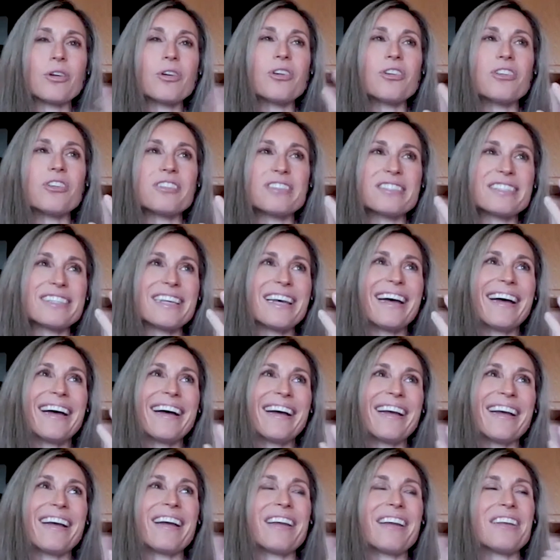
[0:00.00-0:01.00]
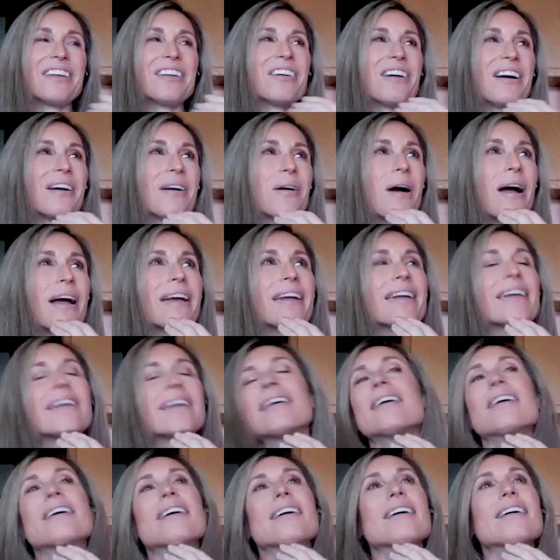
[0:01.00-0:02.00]
girls, you know,
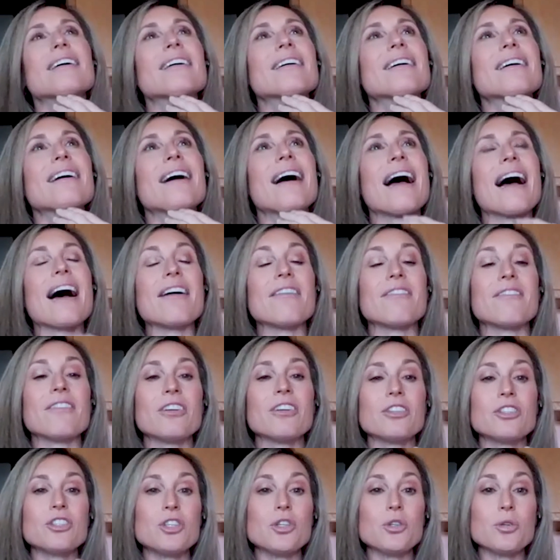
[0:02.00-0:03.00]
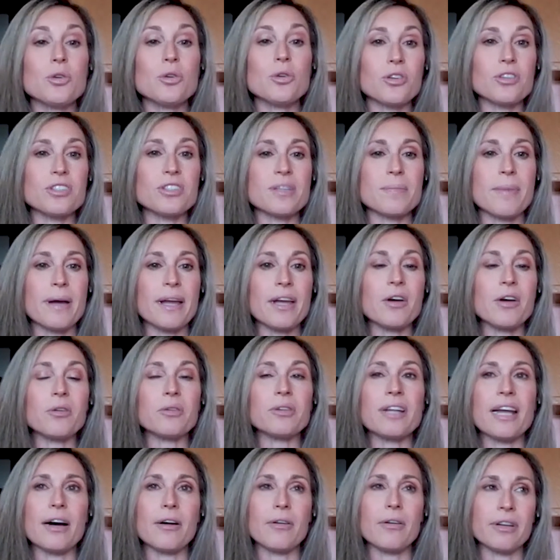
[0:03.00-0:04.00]
I have two girls of my
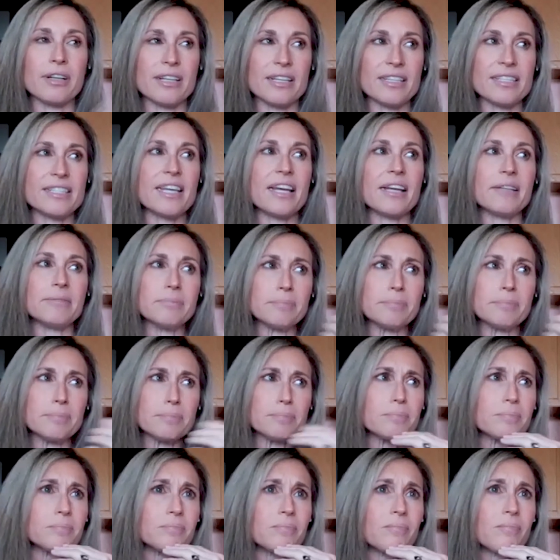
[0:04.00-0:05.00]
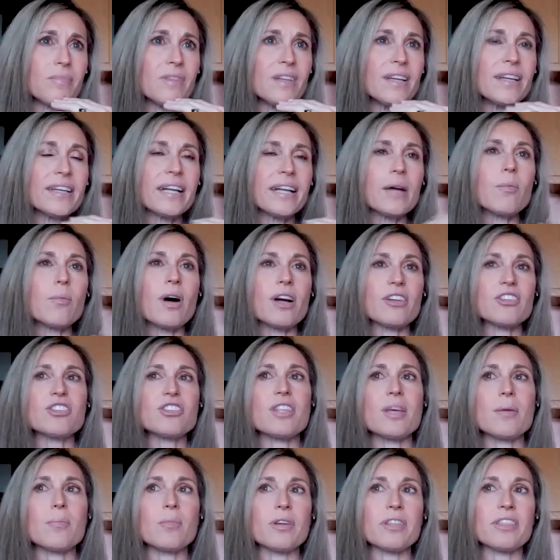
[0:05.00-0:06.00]
own now and a son, and I
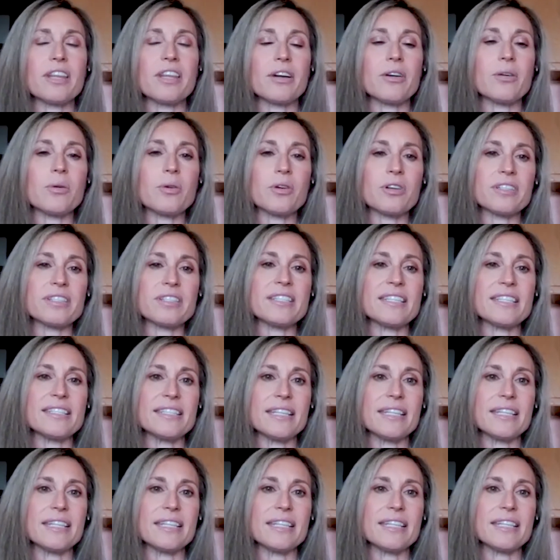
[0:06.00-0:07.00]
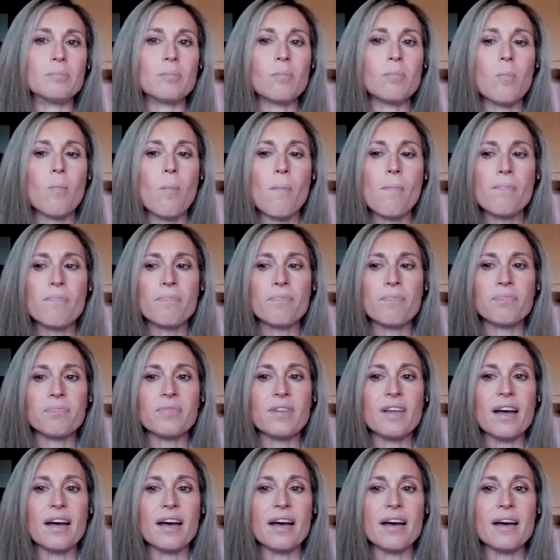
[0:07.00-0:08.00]
watch them with their horses.
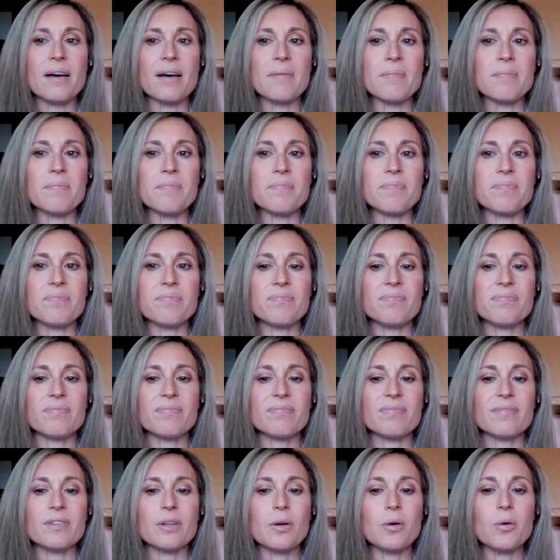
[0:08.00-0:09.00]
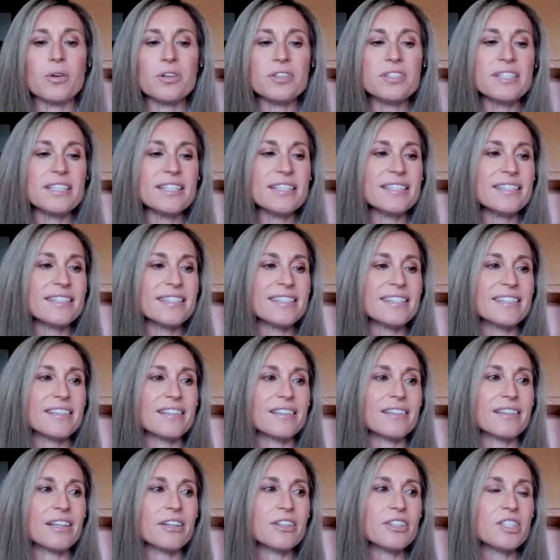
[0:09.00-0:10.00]
And horses,
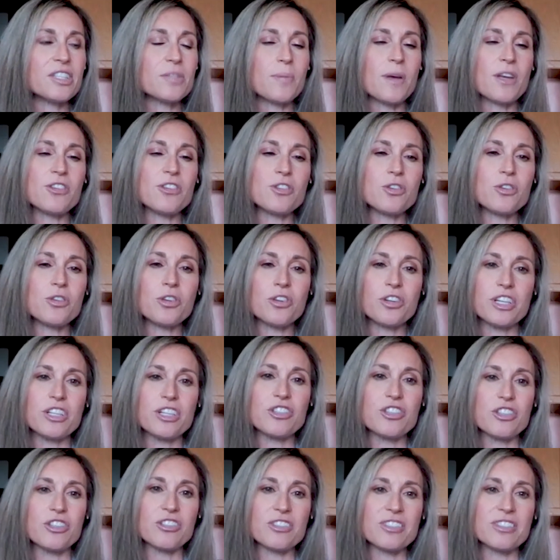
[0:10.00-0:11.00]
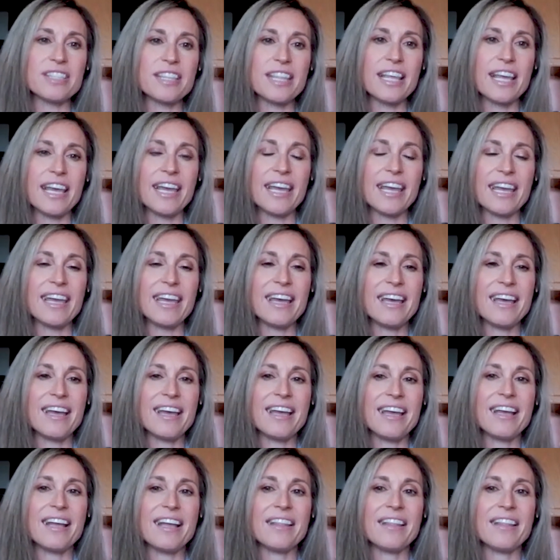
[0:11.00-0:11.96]
they're special creatures. They